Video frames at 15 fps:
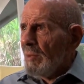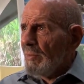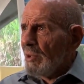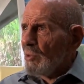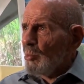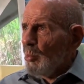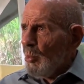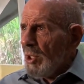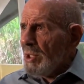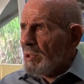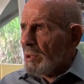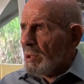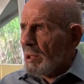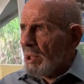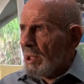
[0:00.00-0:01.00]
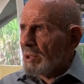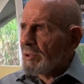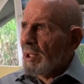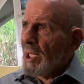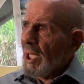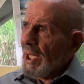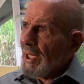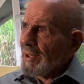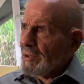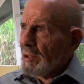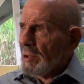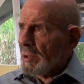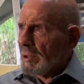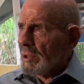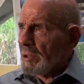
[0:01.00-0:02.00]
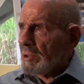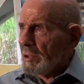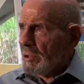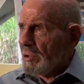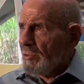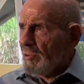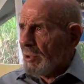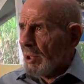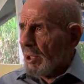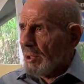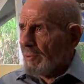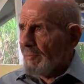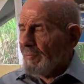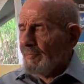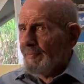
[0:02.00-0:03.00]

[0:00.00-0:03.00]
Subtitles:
but wind has to act on it to do that.